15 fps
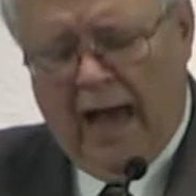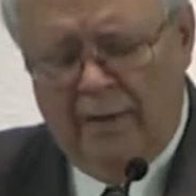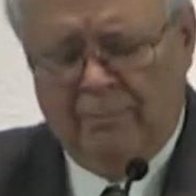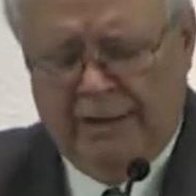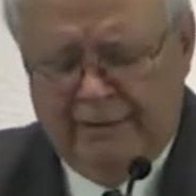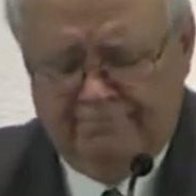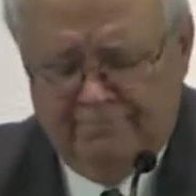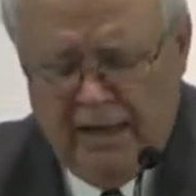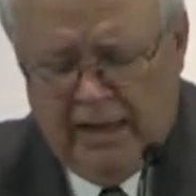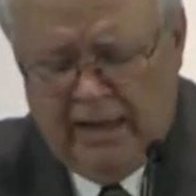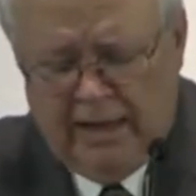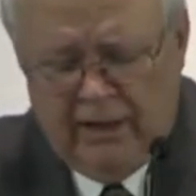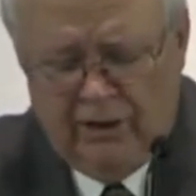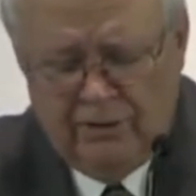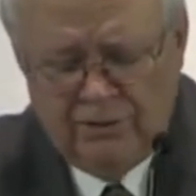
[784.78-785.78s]
I mean,
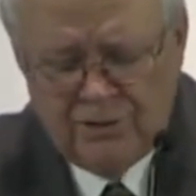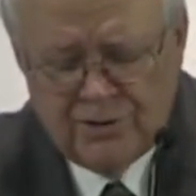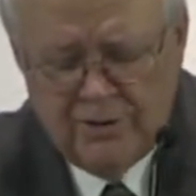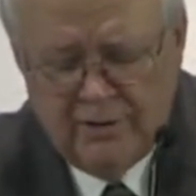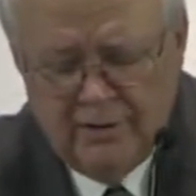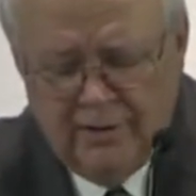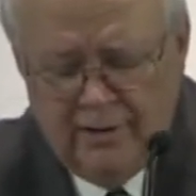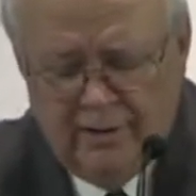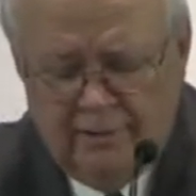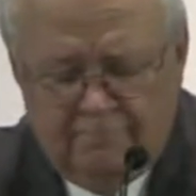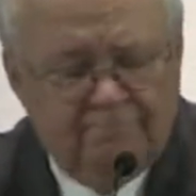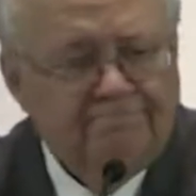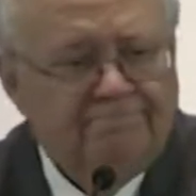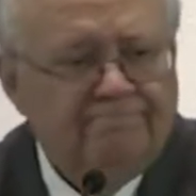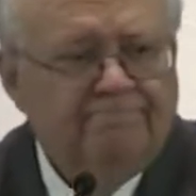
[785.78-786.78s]
here's,
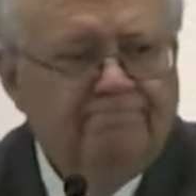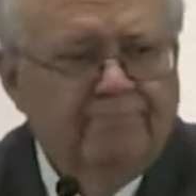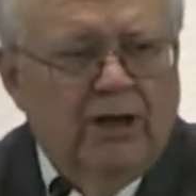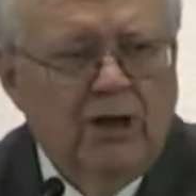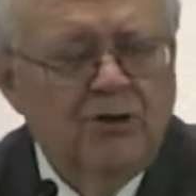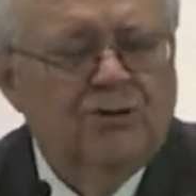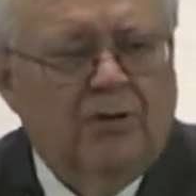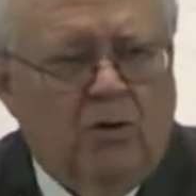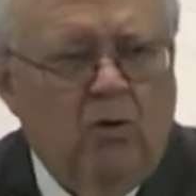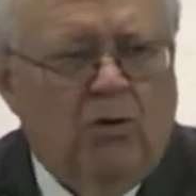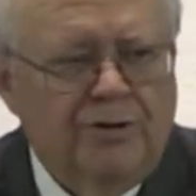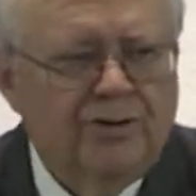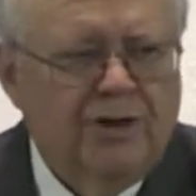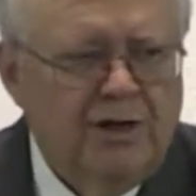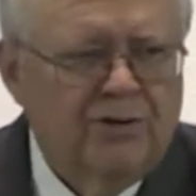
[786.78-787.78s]
here's the
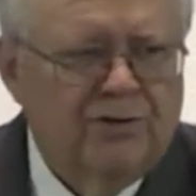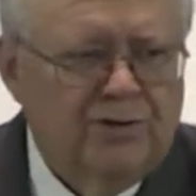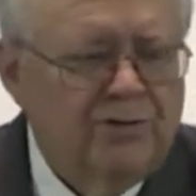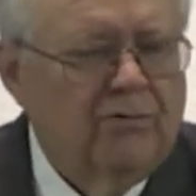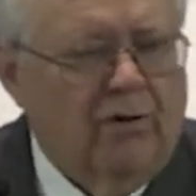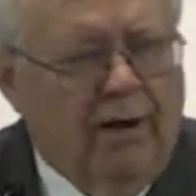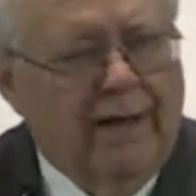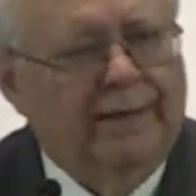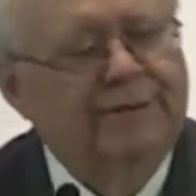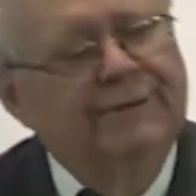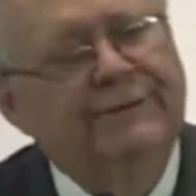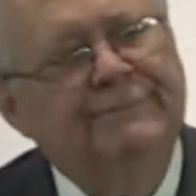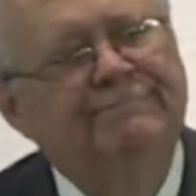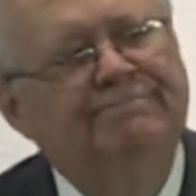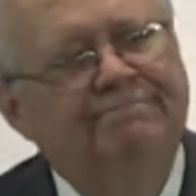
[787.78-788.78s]
Lord Jesus Christ.
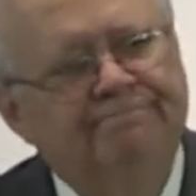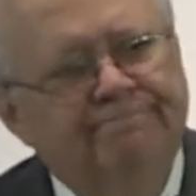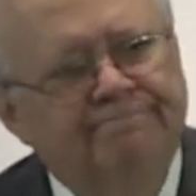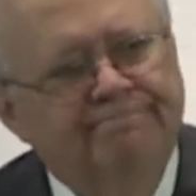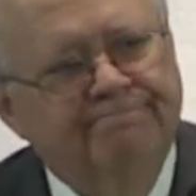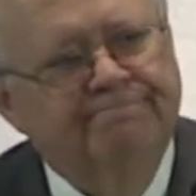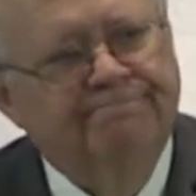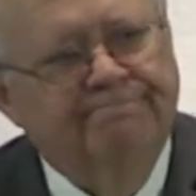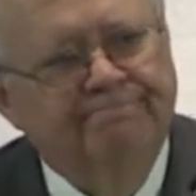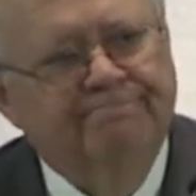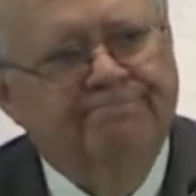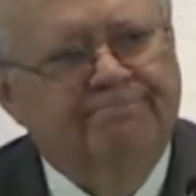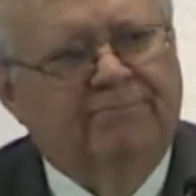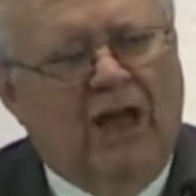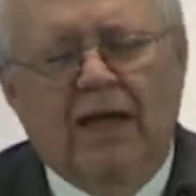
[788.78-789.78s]

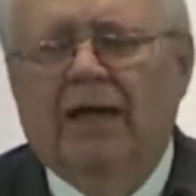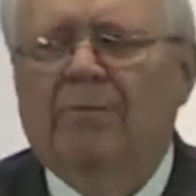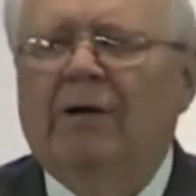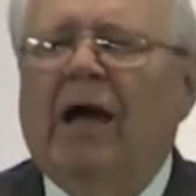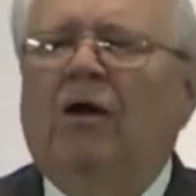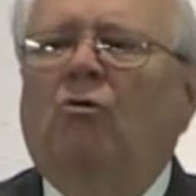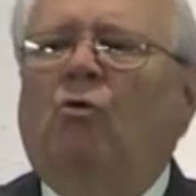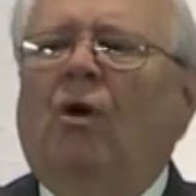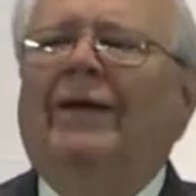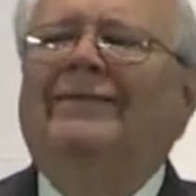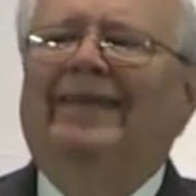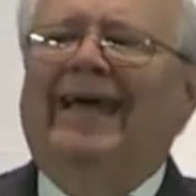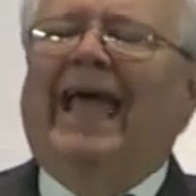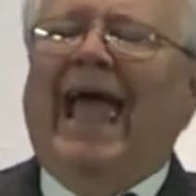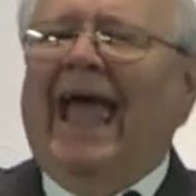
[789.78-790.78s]
Think about
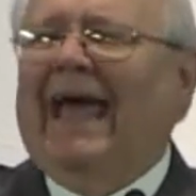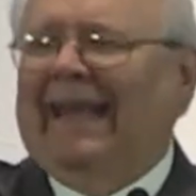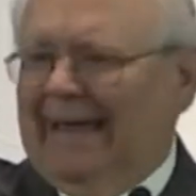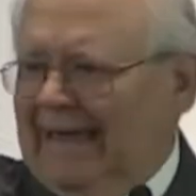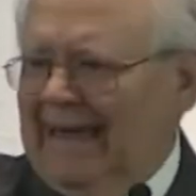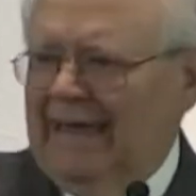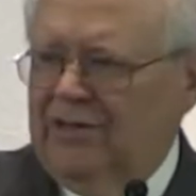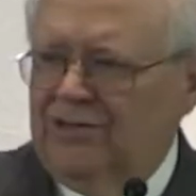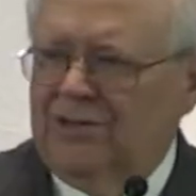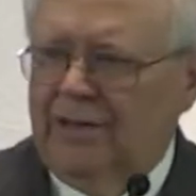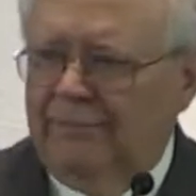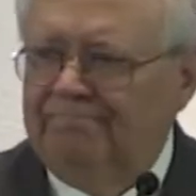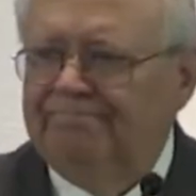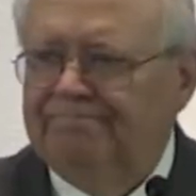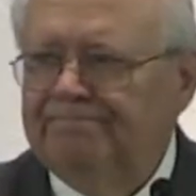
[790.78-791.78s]
what they had against
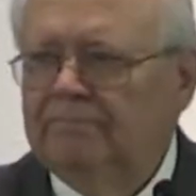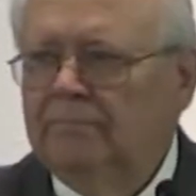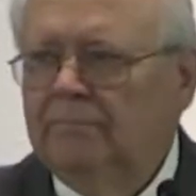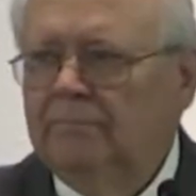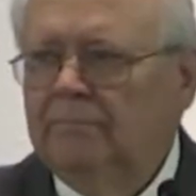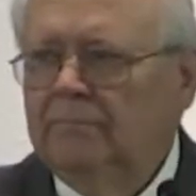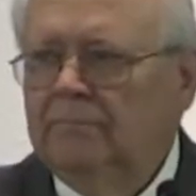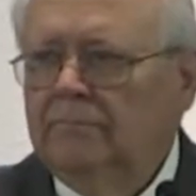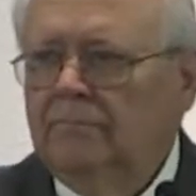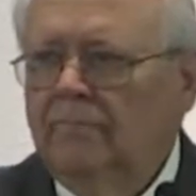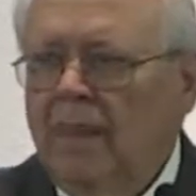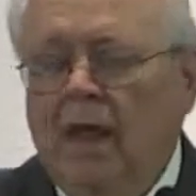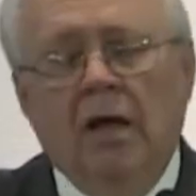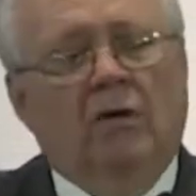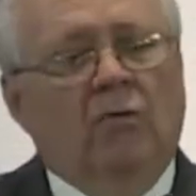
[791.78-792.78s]
him.
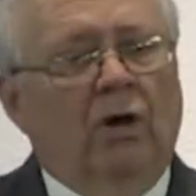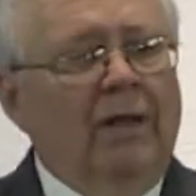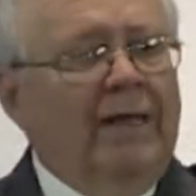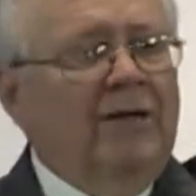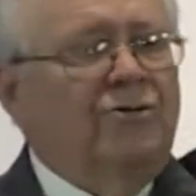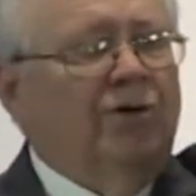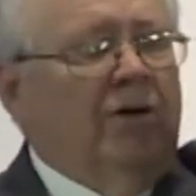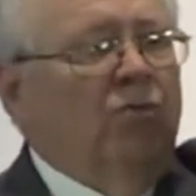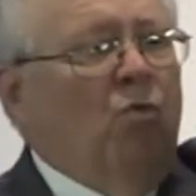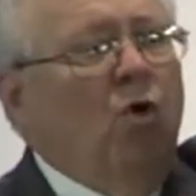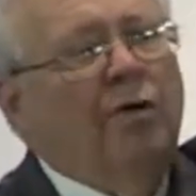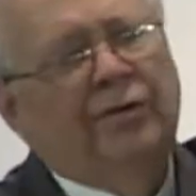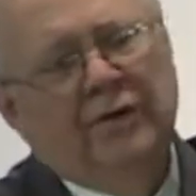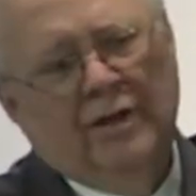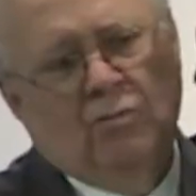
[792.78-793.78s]
Well, he had turned
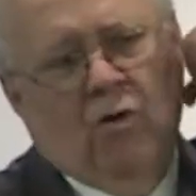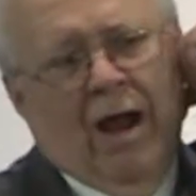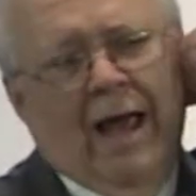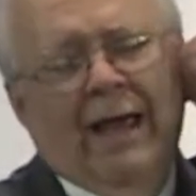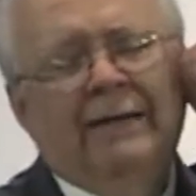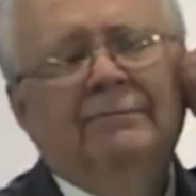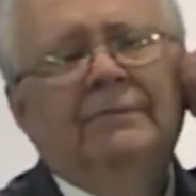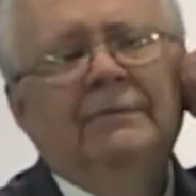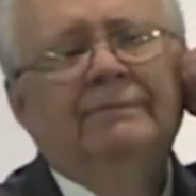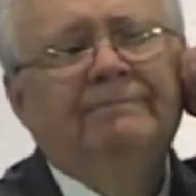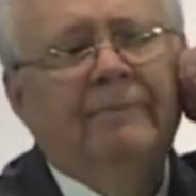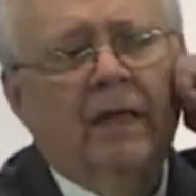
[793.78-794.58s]
water into wine.